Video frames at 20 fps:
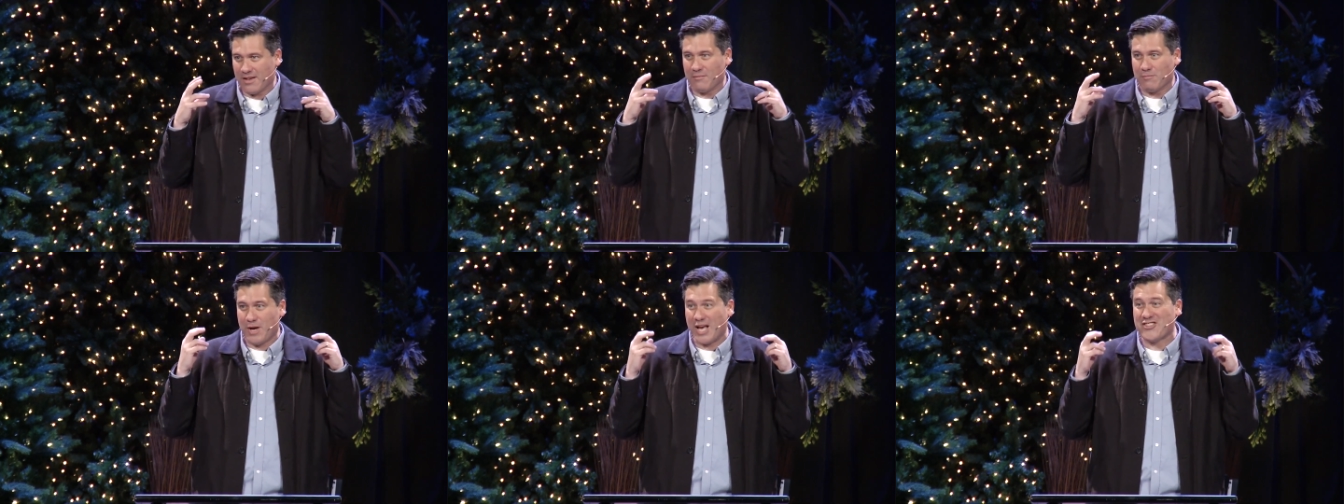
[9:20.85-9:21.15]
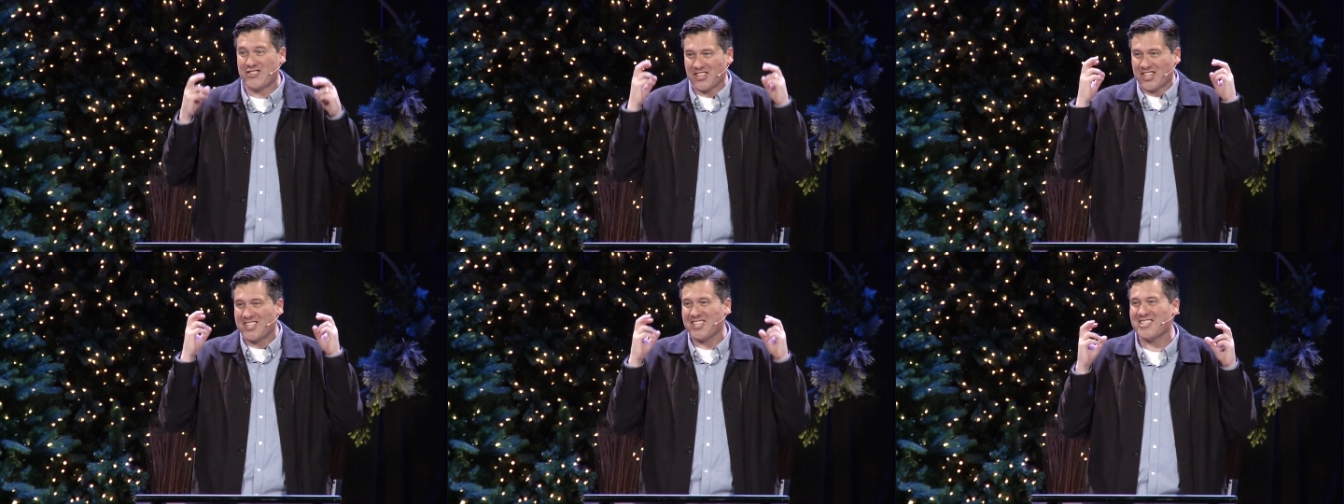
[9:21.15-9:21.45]

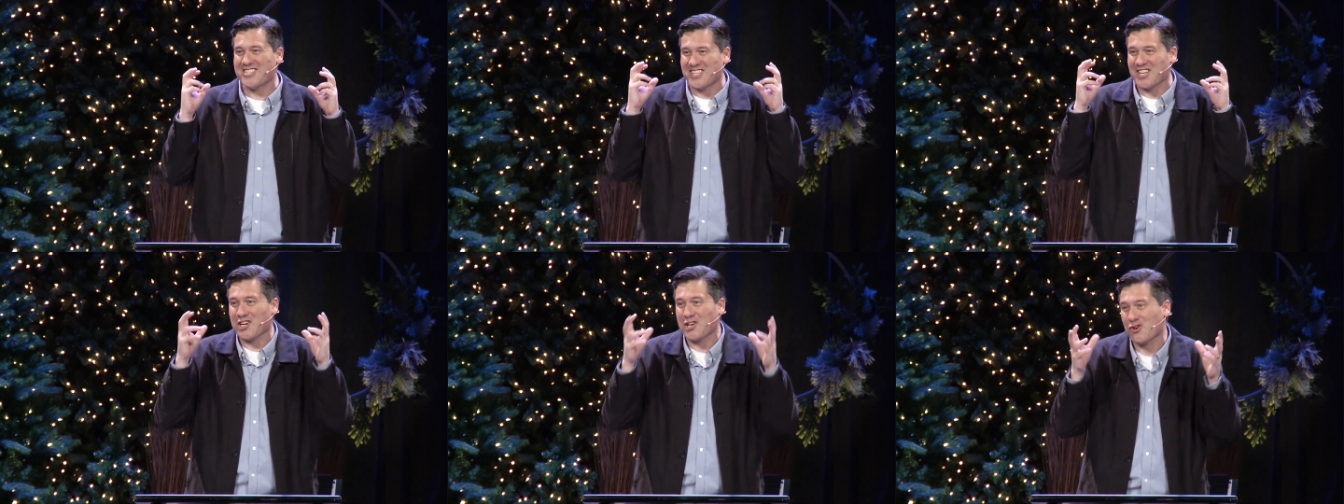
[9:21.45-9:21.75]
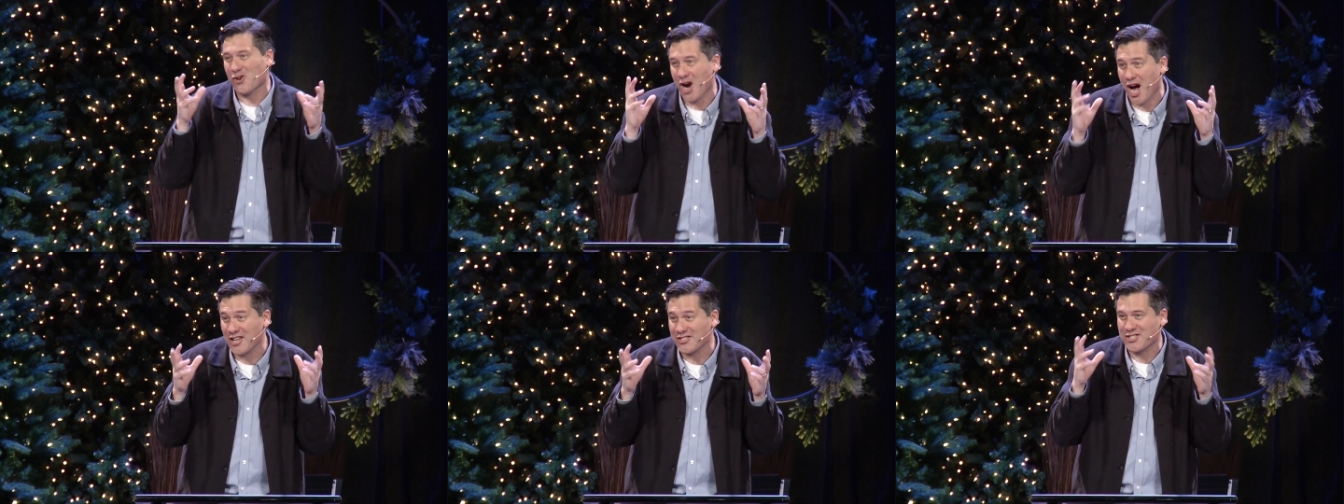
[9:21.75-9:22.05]
basically sit
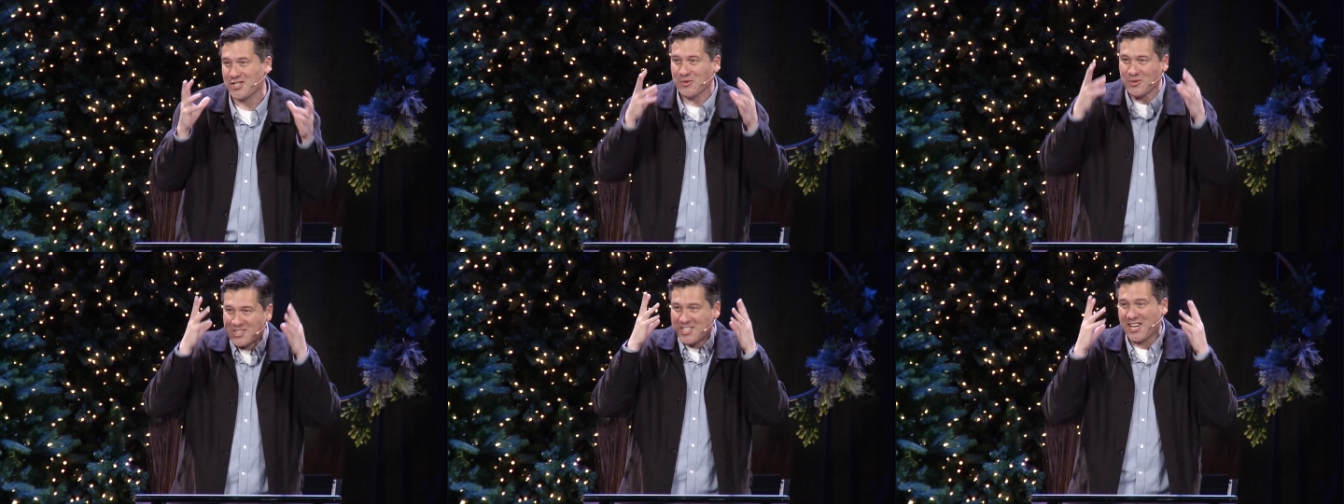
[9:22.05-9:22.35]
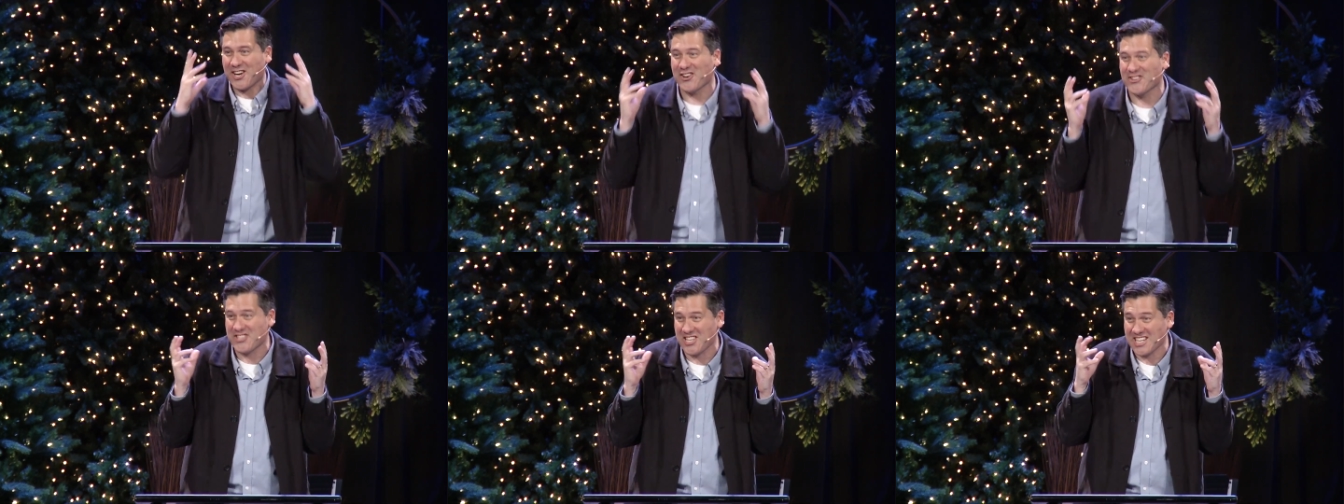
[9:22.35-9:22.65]
across you with
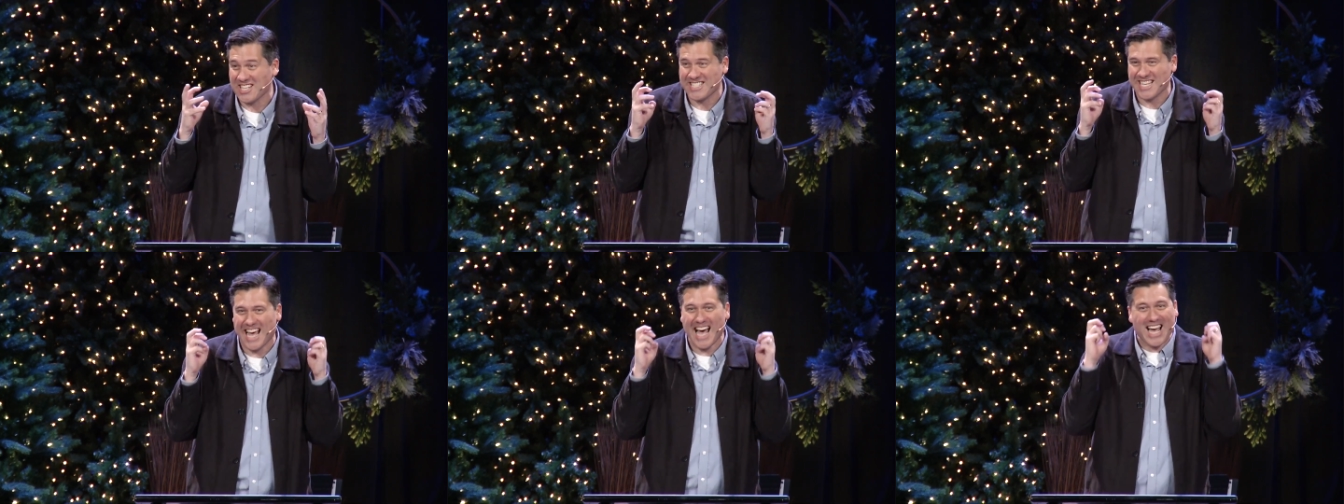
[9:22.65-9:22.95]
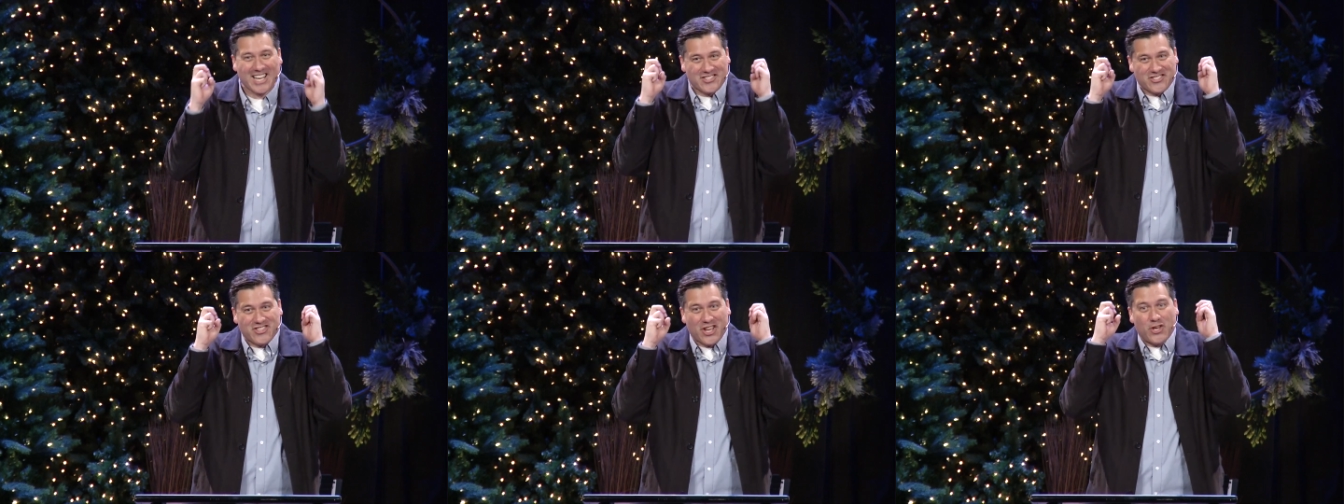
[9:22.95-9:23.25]
tears in his
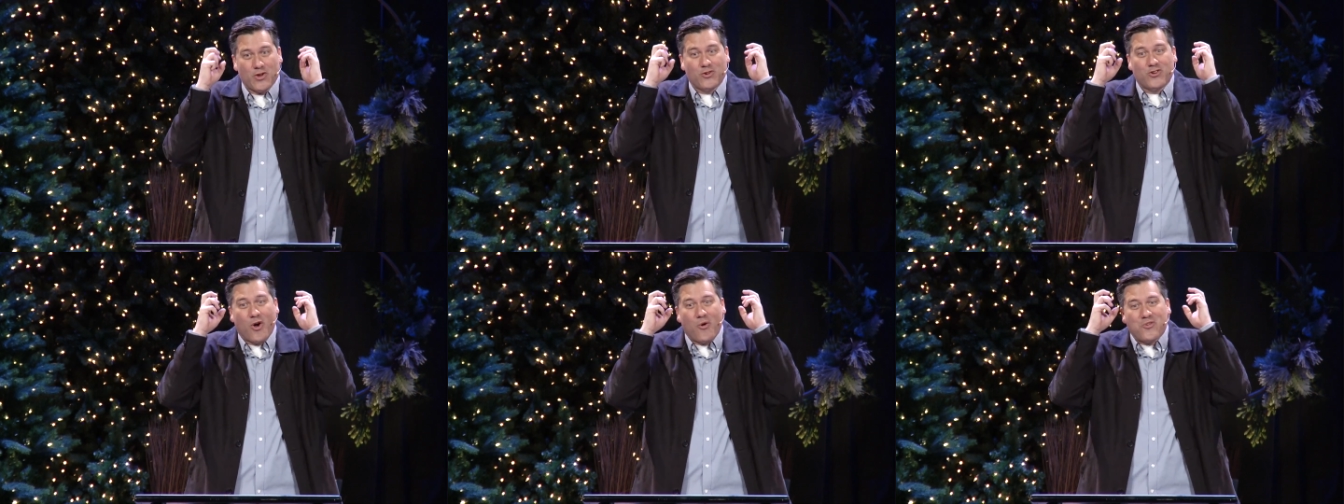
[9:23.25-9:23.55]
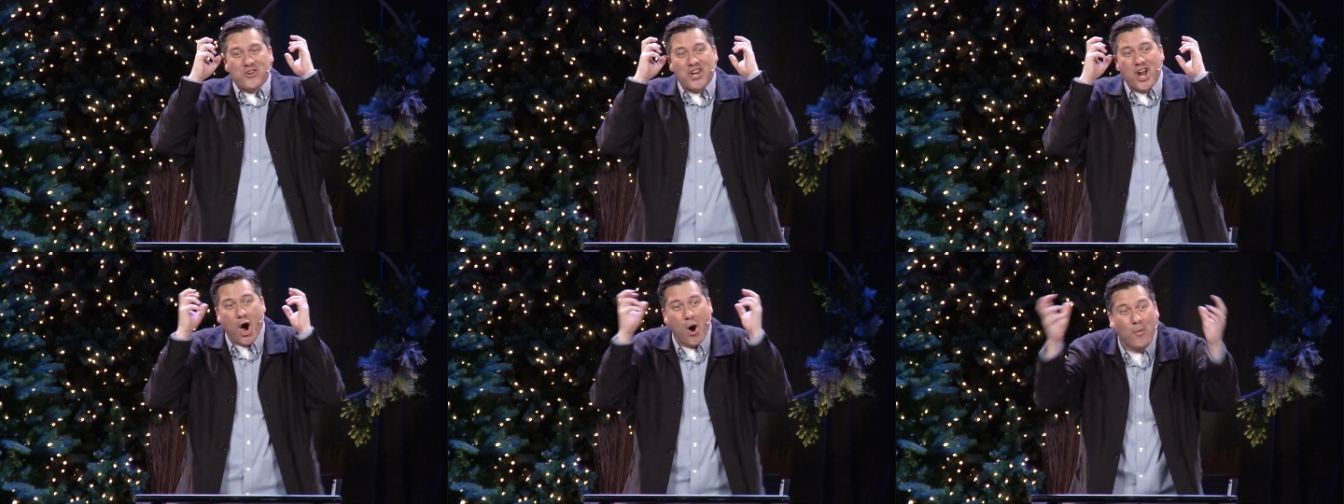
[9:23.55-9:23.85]
eyes and say, You
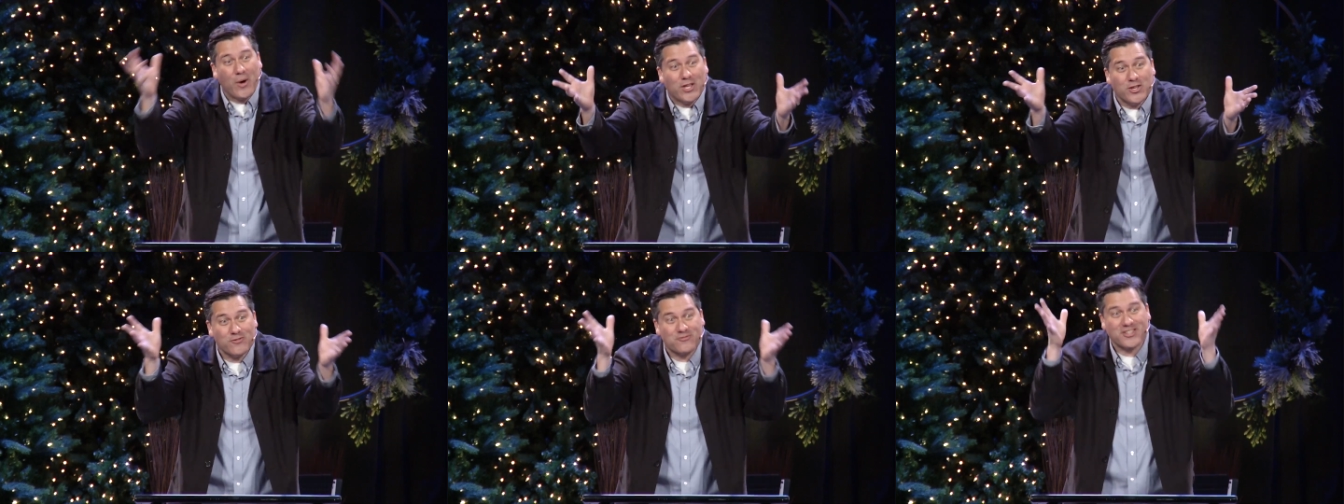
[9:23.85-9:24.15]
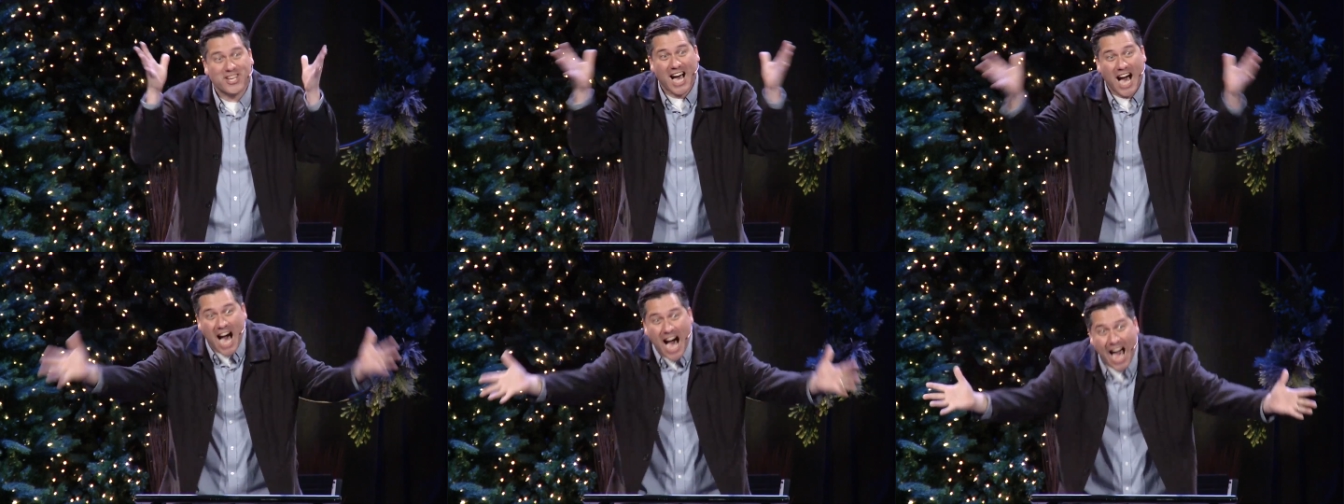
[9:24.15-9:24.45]
don't know what
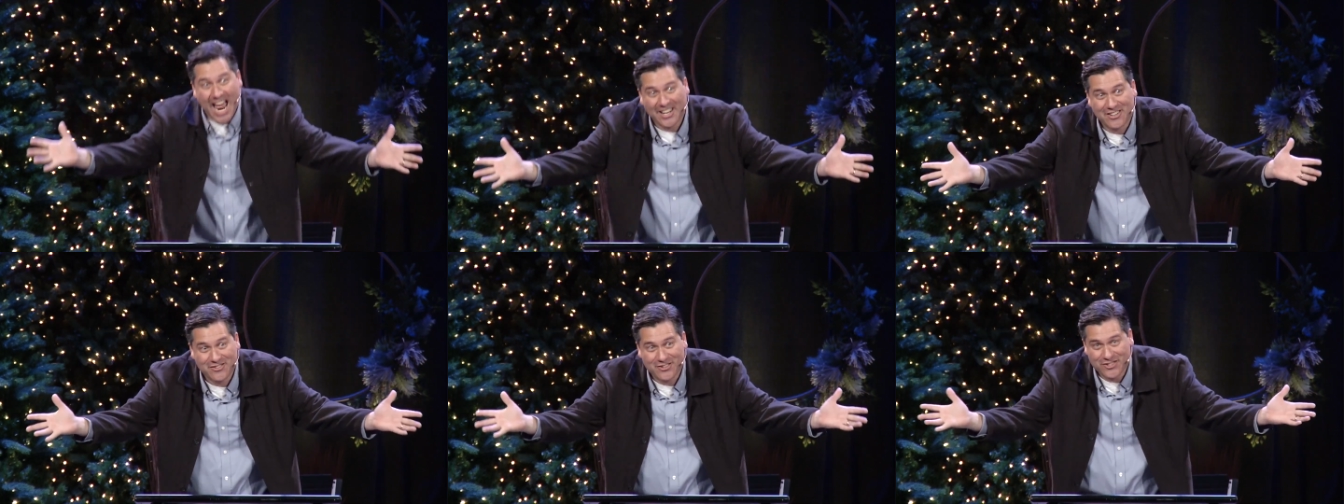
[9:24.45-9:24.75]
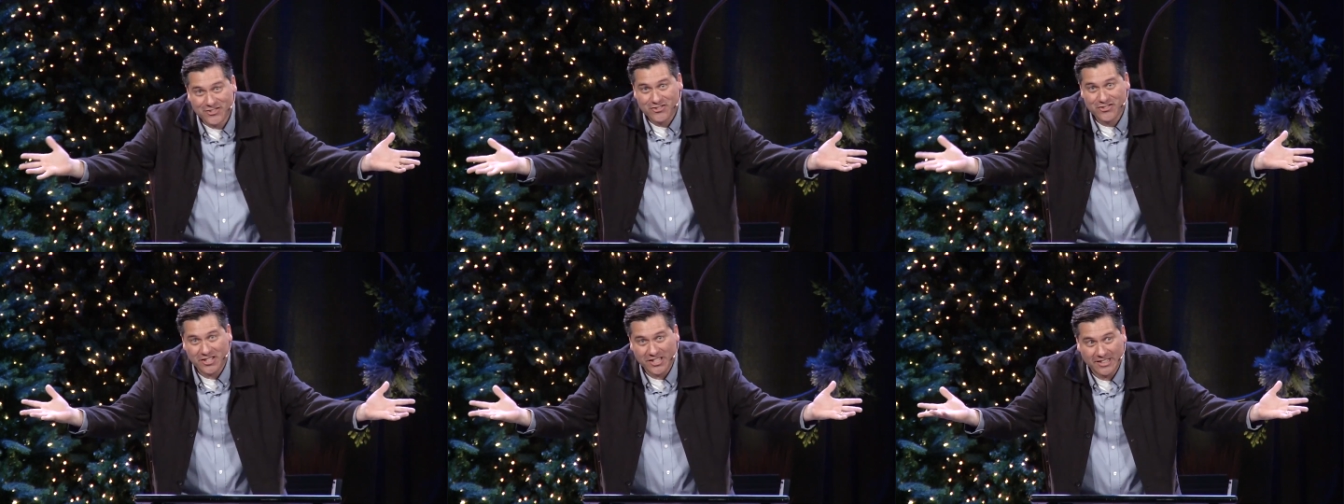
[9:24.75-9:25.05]
you've got,
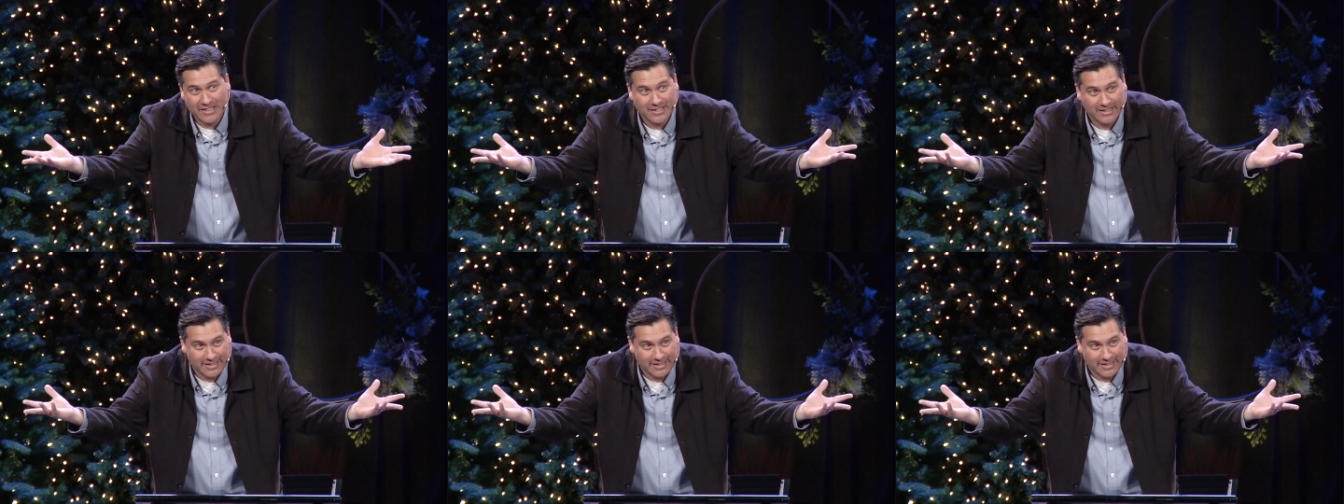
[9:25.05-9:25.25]
Christian.